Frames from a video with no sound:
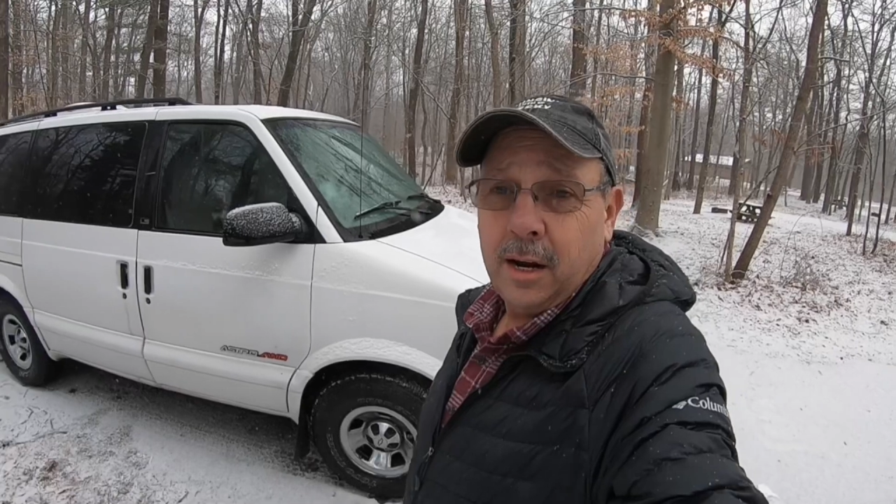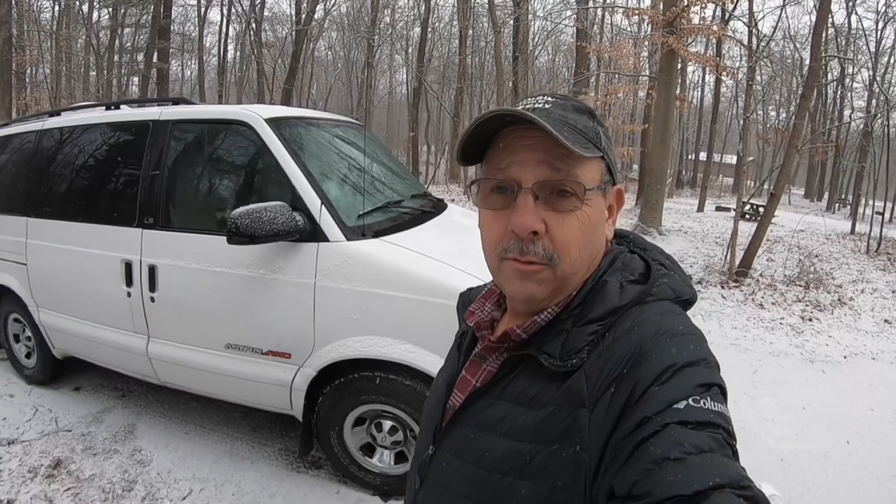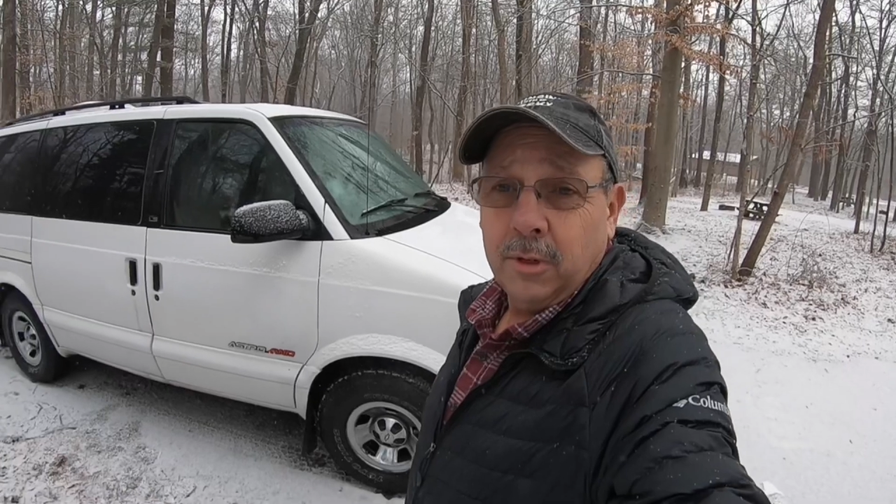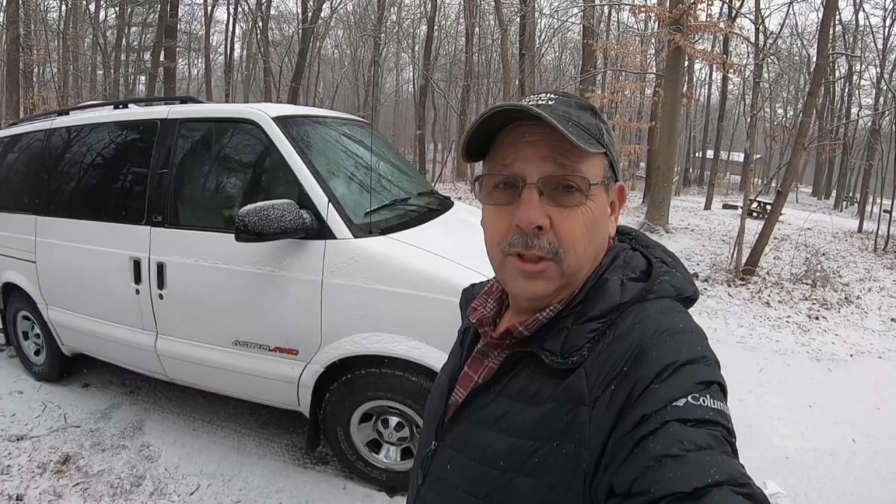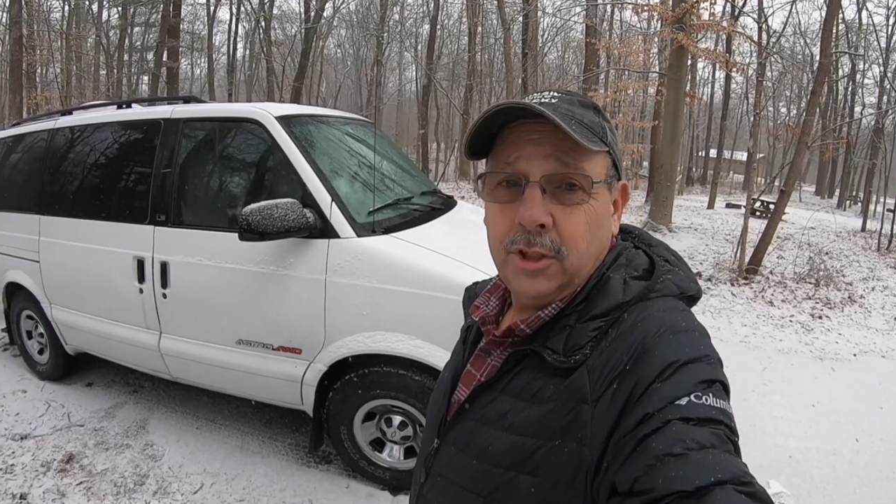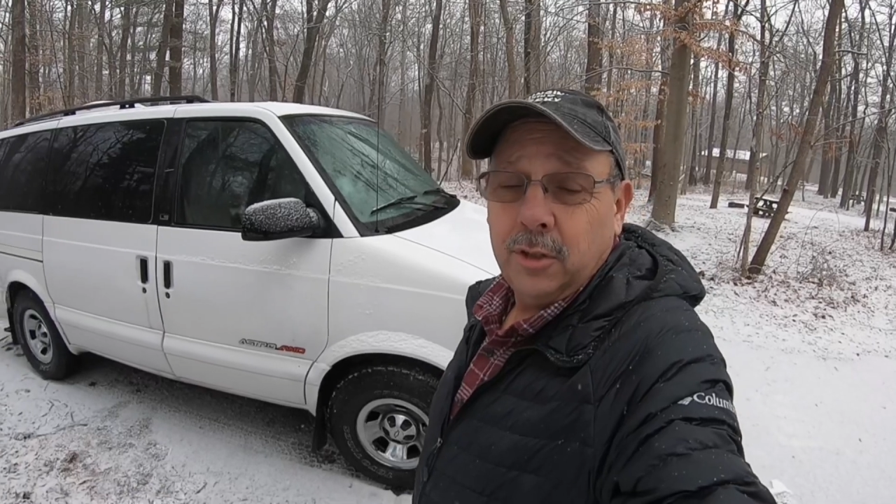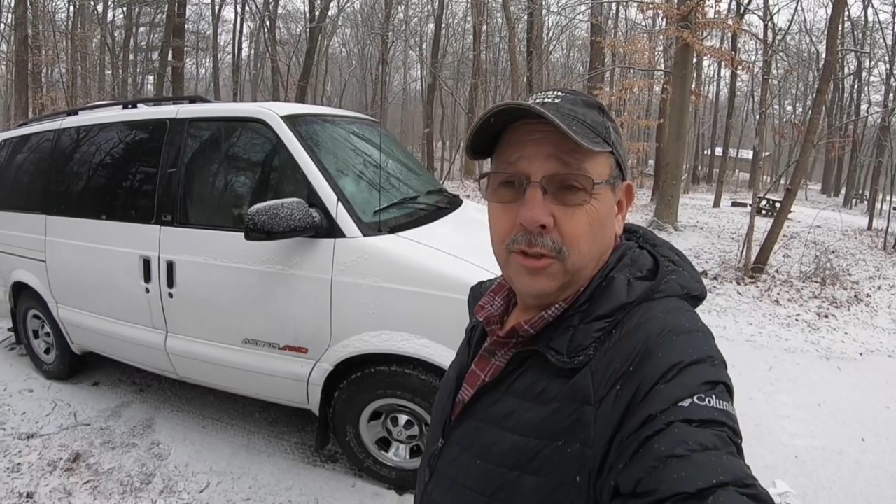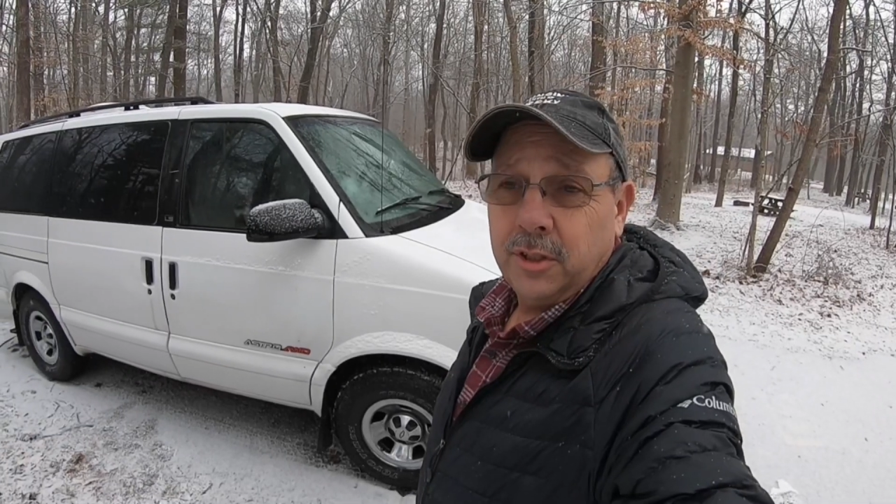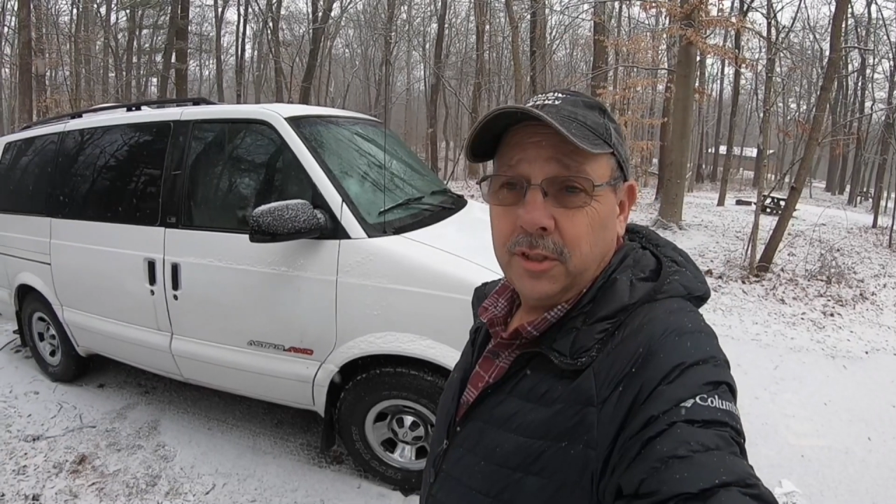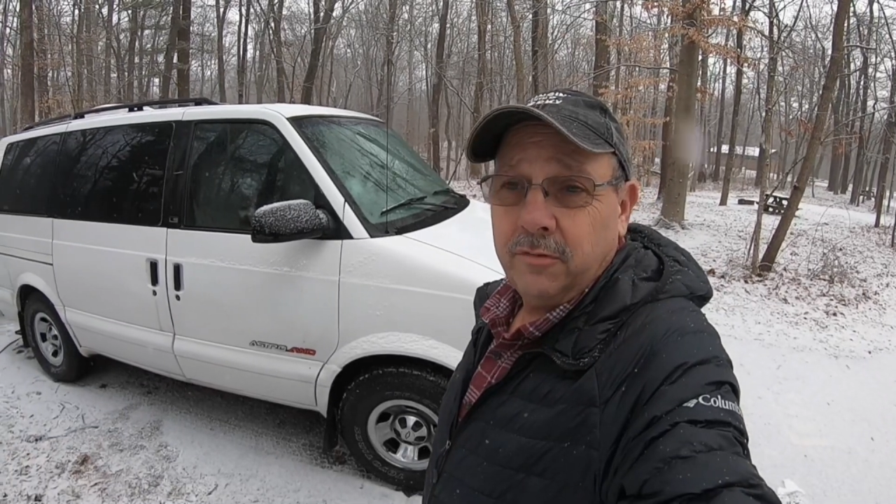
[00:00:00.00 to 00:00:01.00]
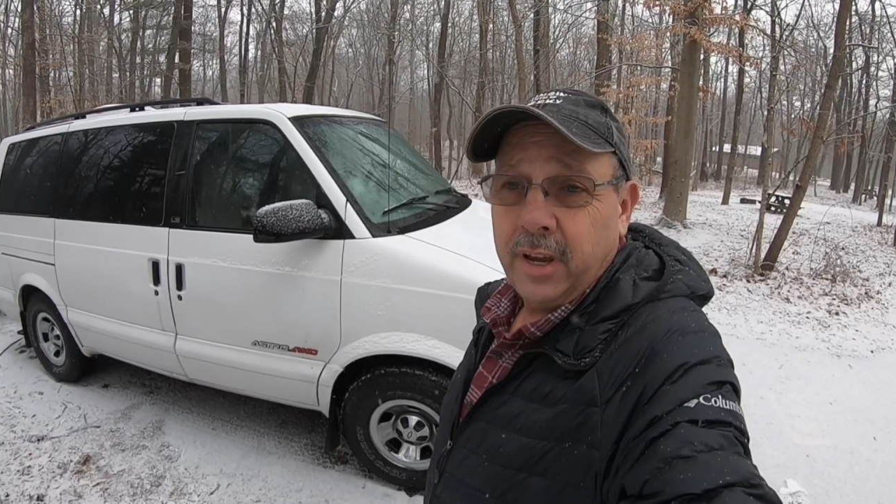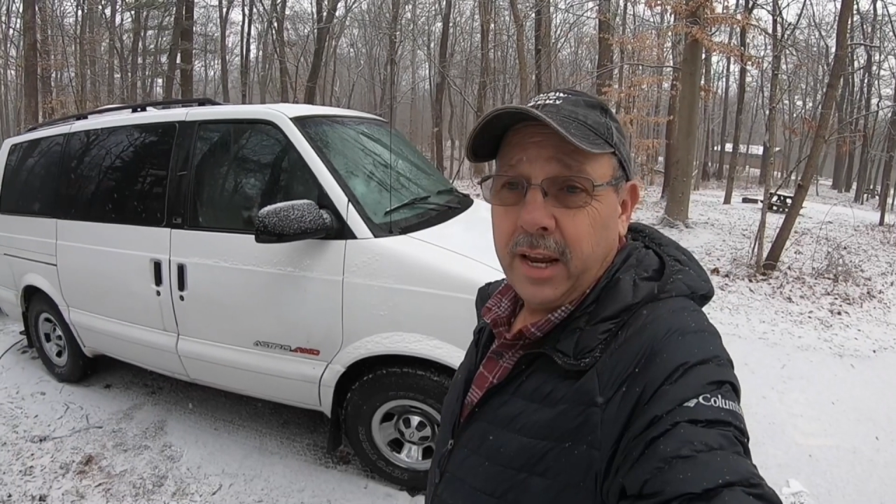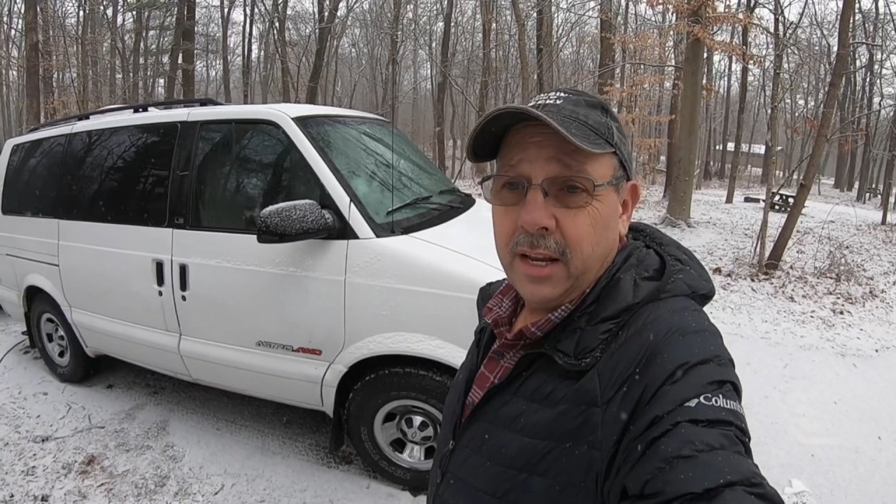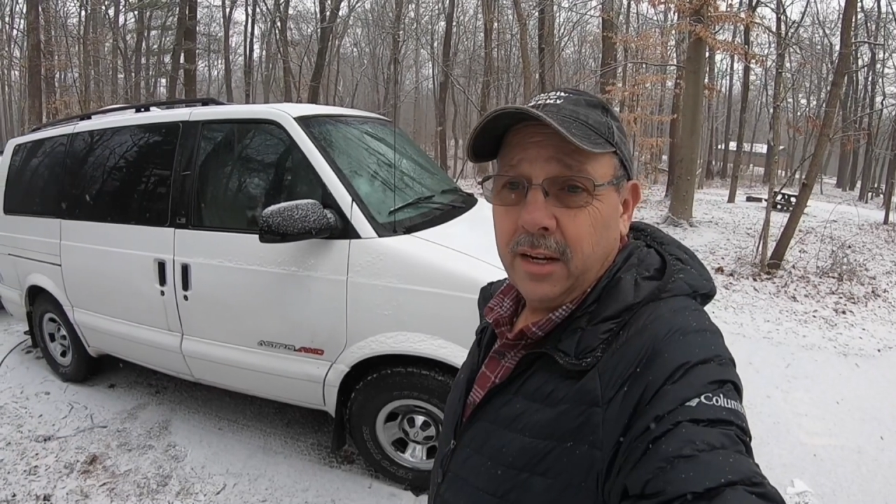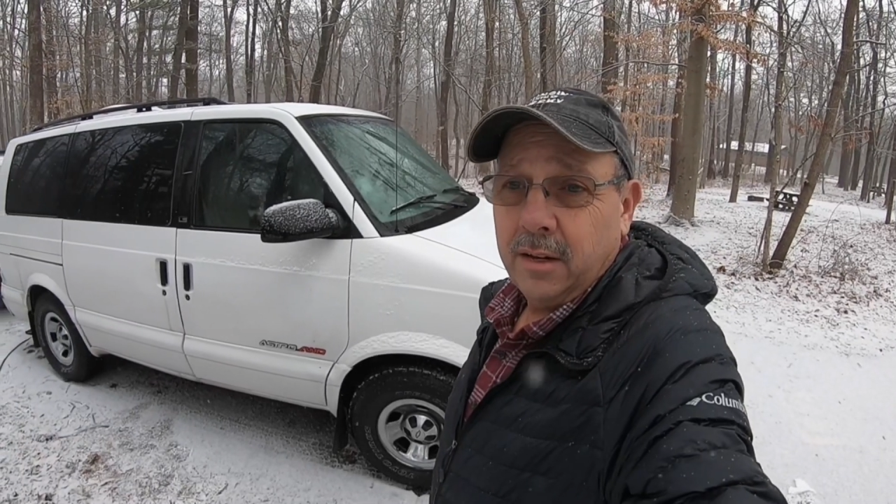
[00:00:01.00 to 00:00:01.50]
really chose this
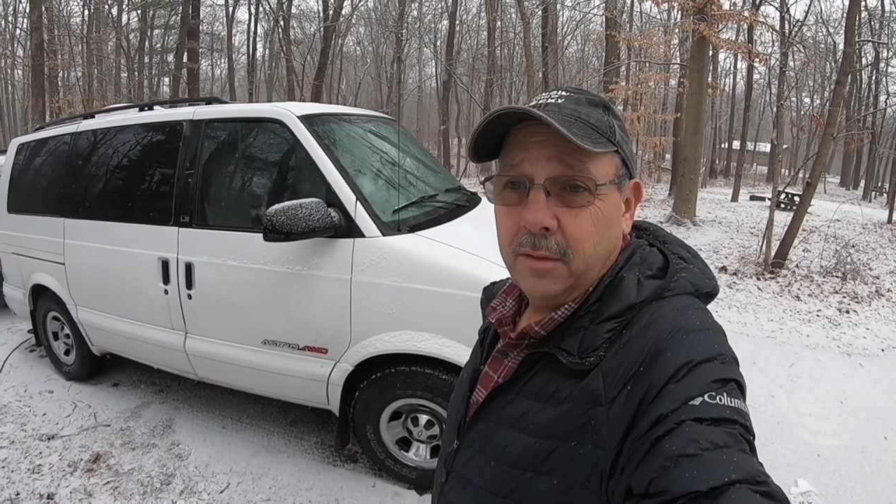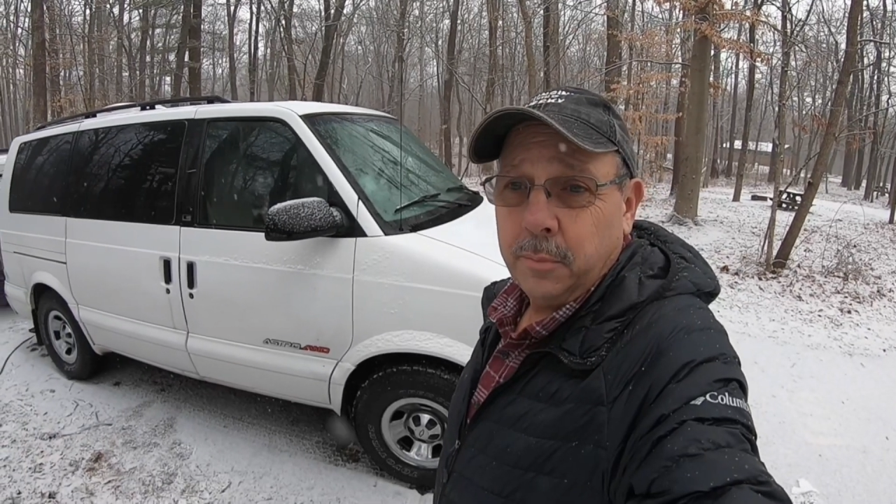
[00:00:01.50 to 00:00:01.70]
van